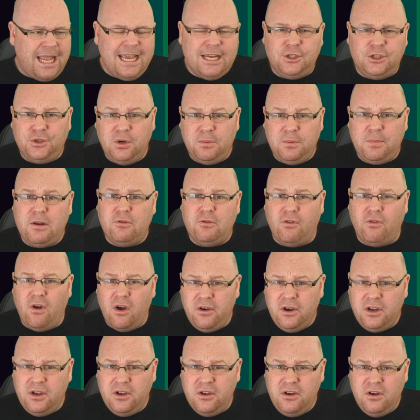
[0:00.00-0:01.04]
it should be
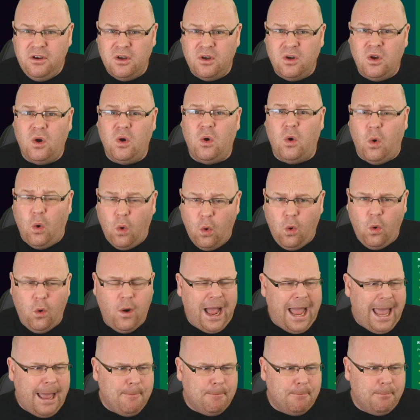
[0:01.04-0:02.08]
Runnigan
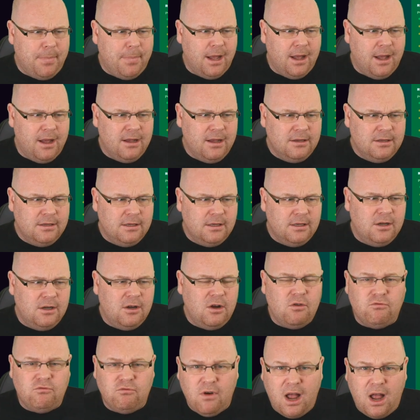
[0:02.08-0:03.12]
or Emper
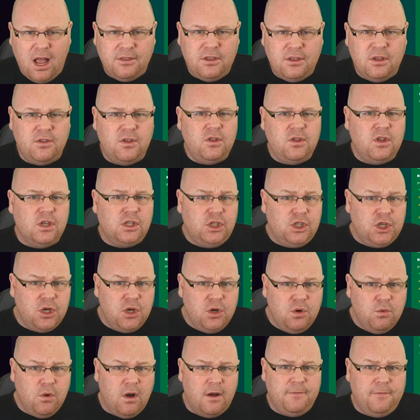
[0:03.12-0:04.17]
rather than the
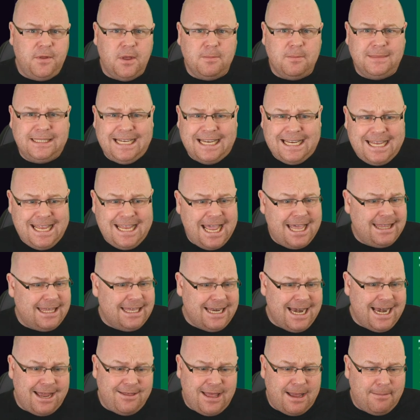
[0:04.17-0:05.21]
two of them together.
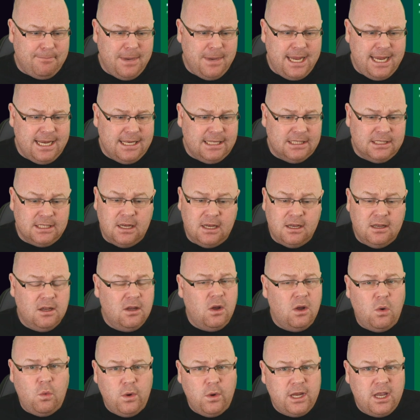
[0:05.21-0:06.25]
Now that means
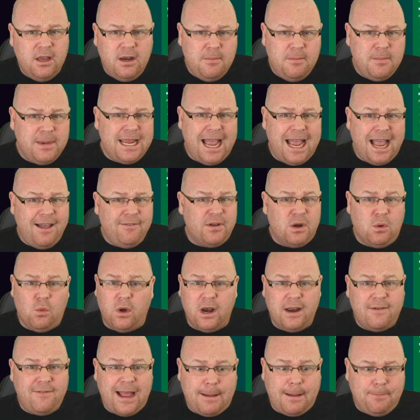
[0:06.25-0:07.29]
we're going to be having
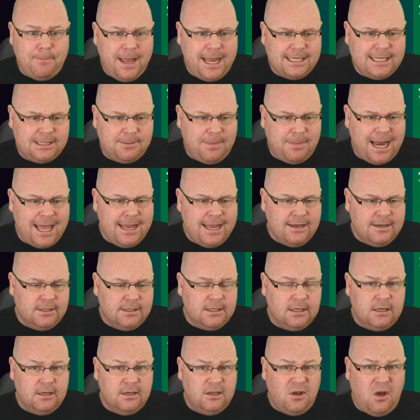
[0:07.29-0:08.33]
one of our best
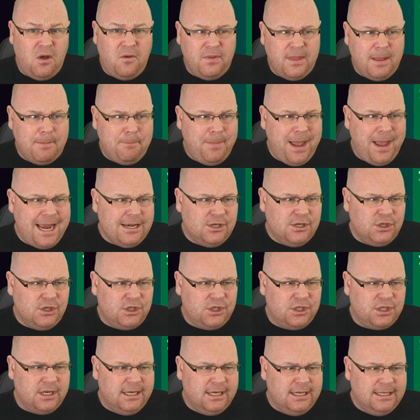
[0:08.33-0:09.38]
players on the
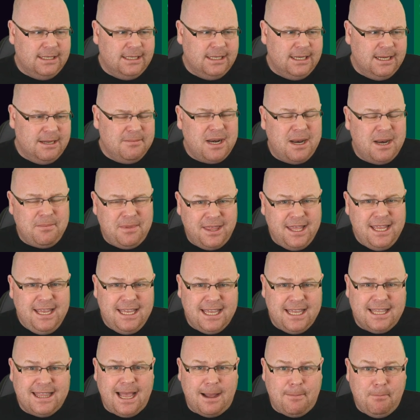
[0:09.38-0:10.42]
bench, but I'm
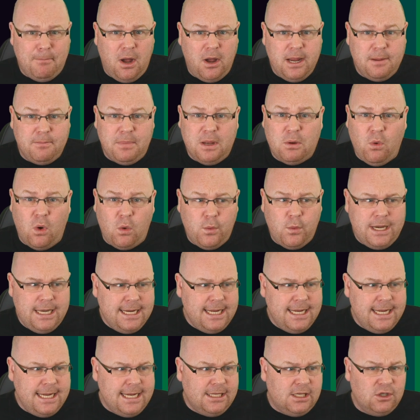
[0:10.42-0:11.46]
thinking that might be what we
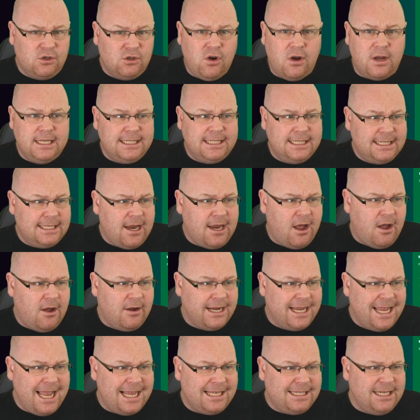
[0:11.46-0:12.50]
need to try and
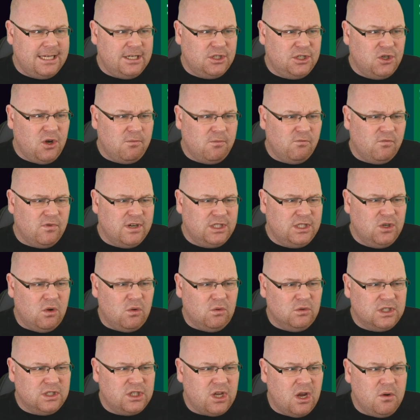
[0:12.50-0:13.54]
start getting some
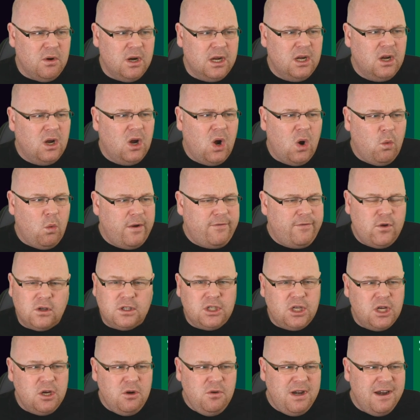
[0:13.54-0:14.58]
results. So we've got
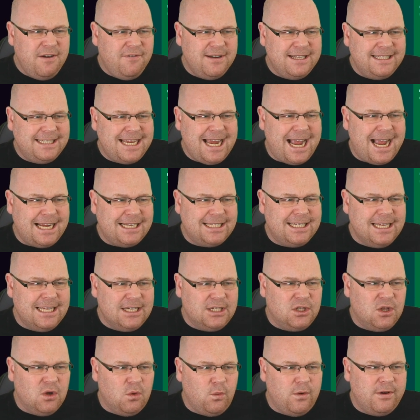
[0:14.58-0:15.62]
two different
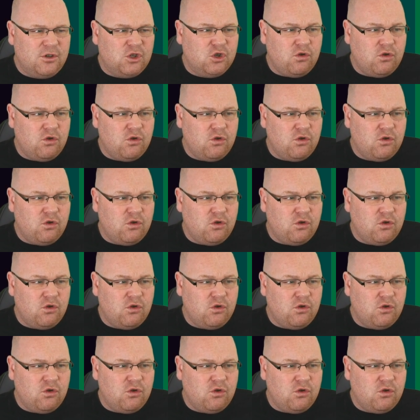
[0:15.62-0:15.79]
tactics that we're